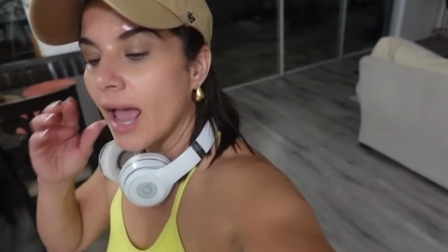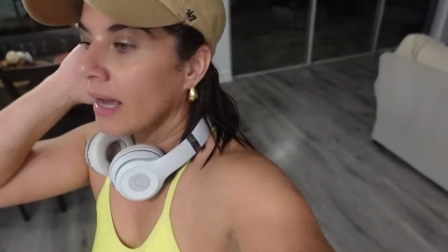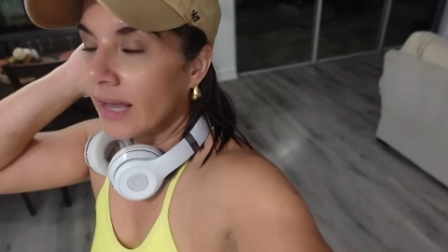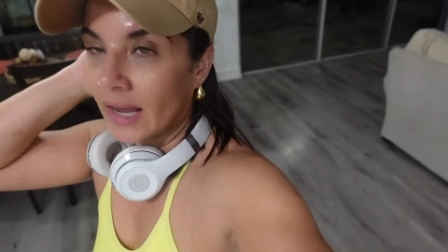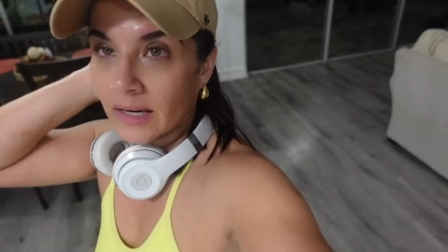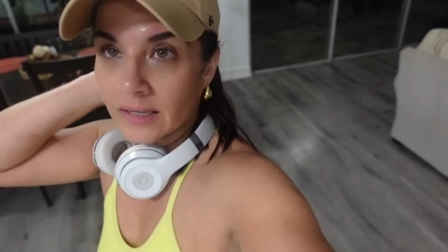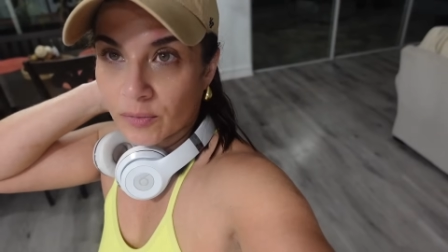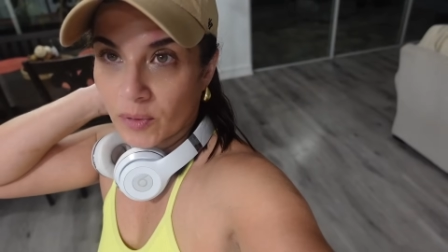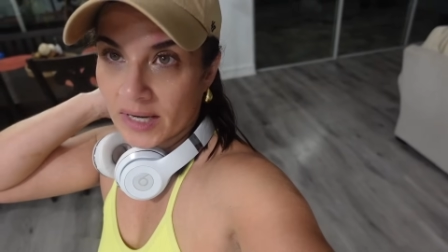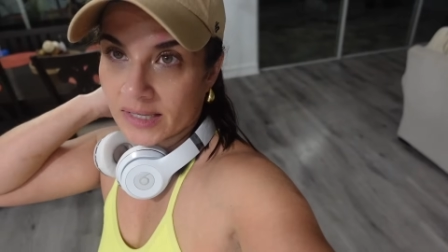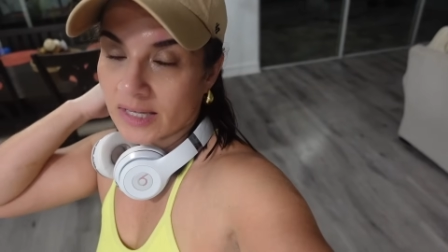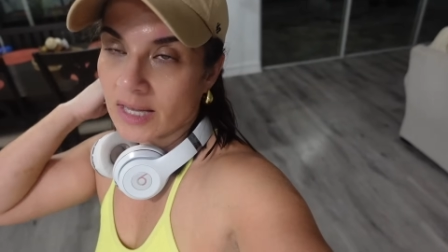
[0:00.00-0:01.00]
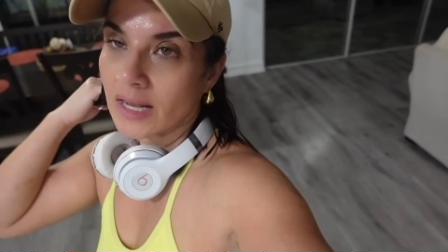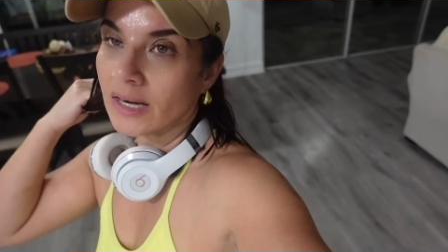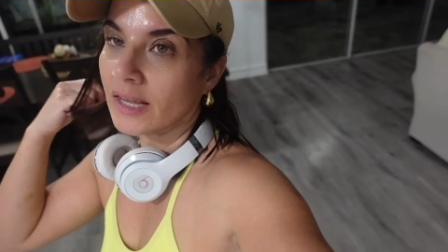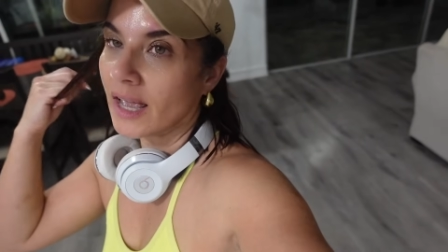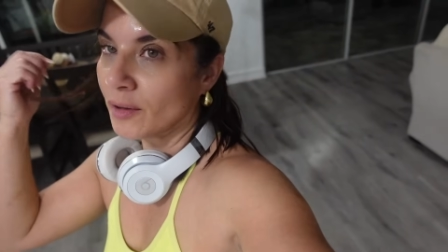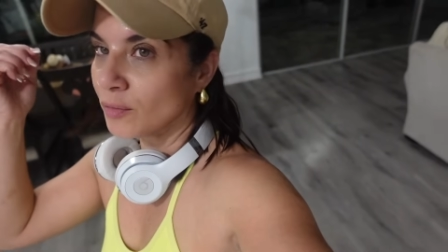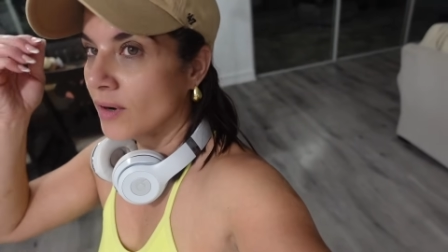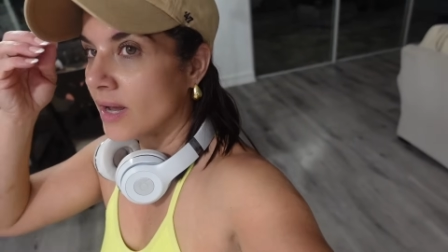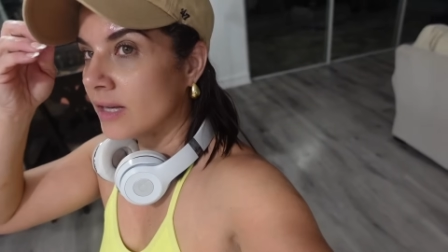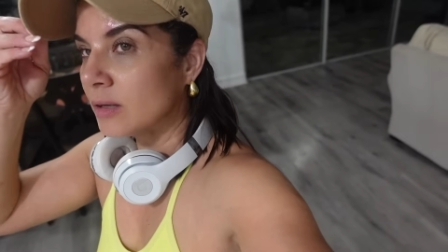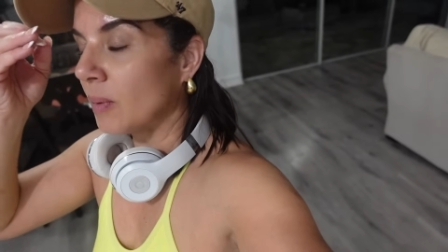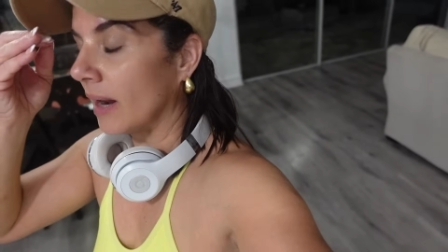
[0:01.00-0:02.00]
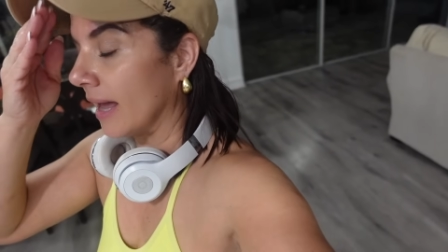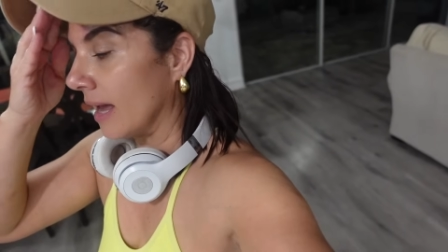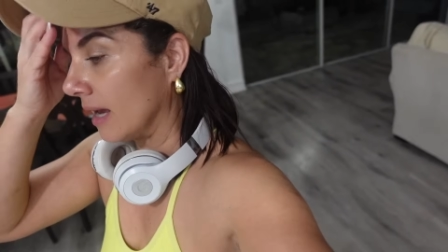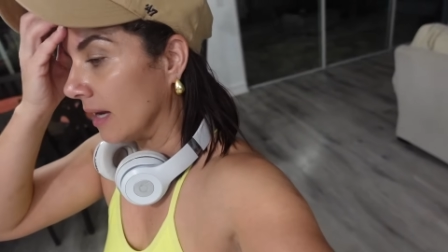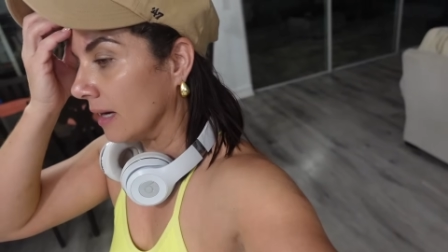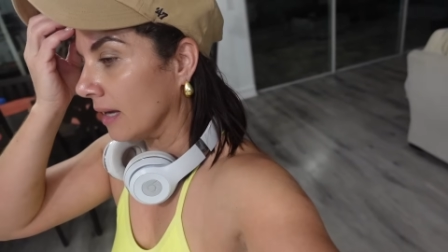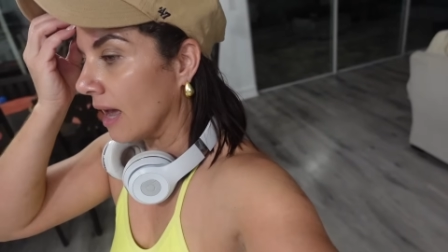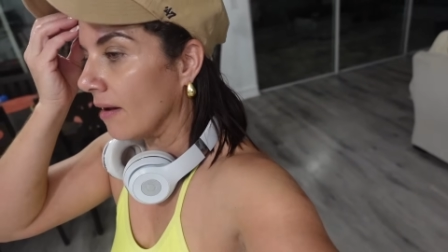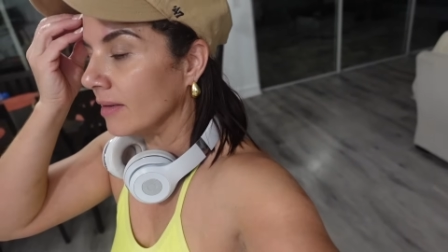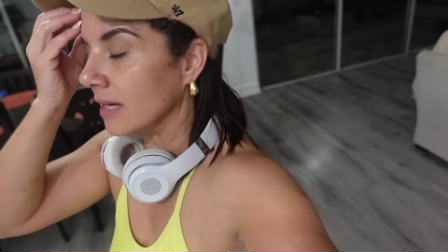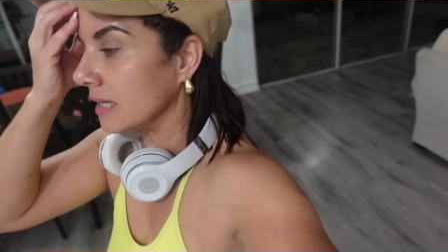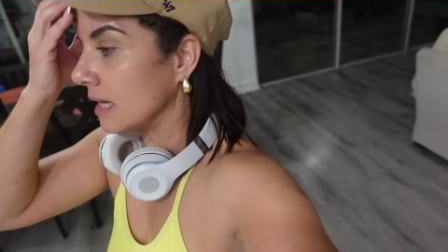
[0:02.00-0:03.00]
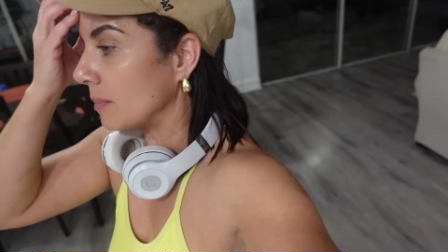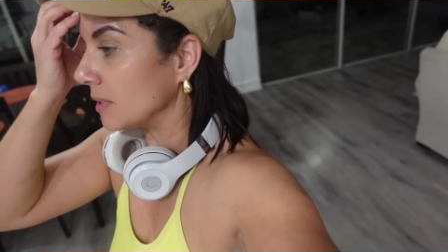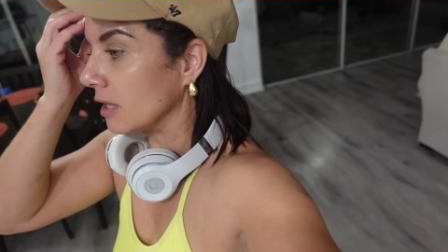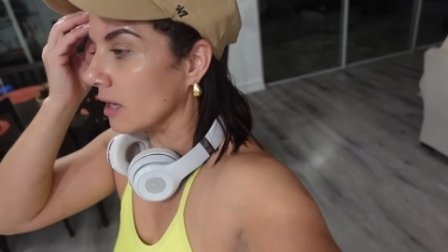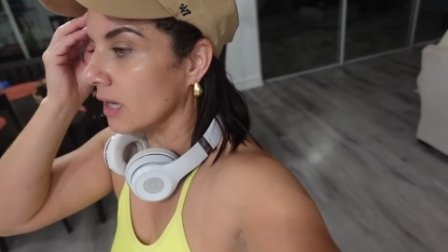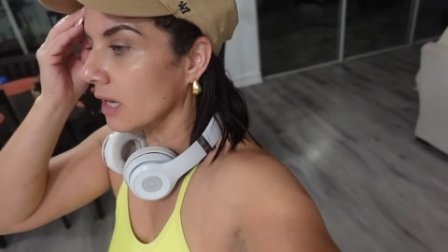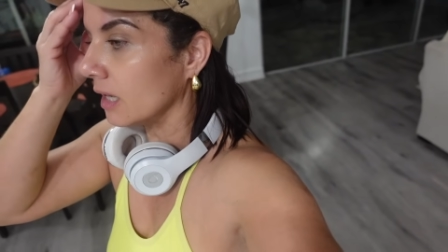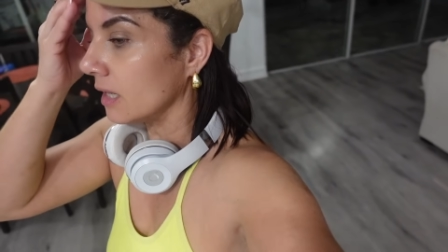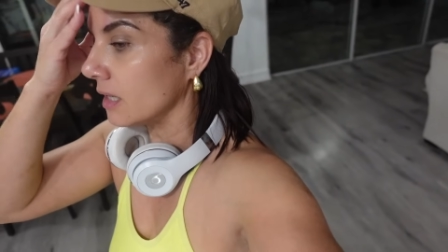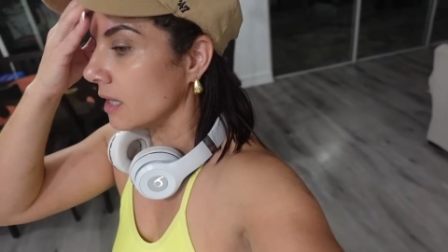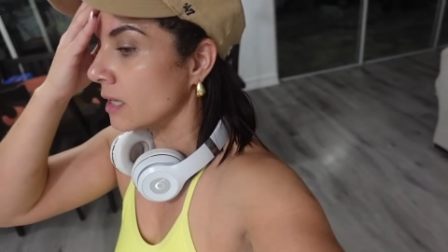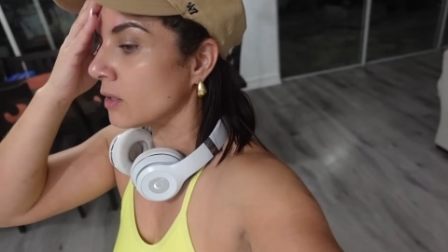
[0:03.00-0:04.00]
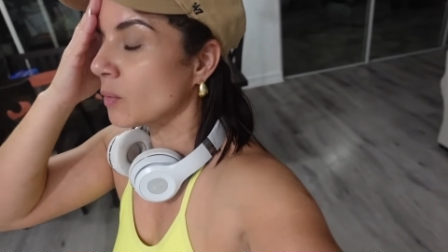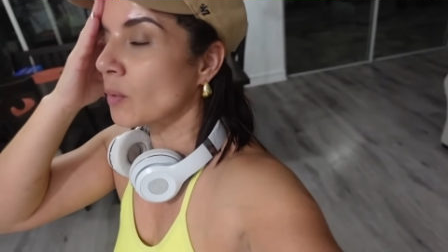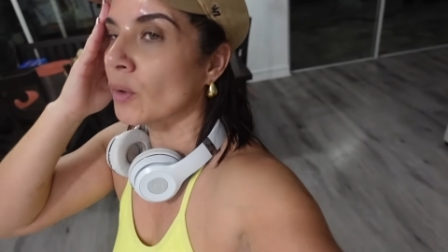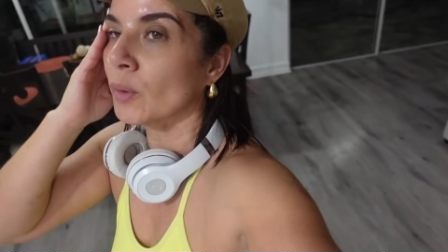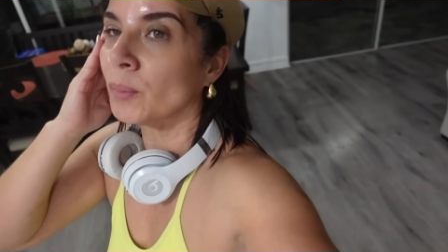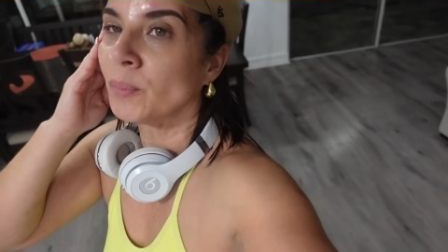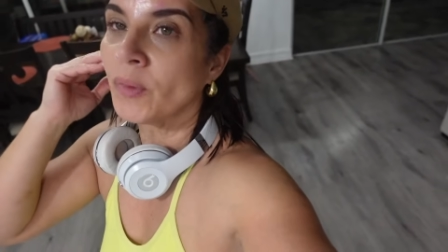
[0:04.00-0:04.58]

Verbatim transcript: Keilly's resting, Kendry is playing, Kevin is upstairs cleaning his room.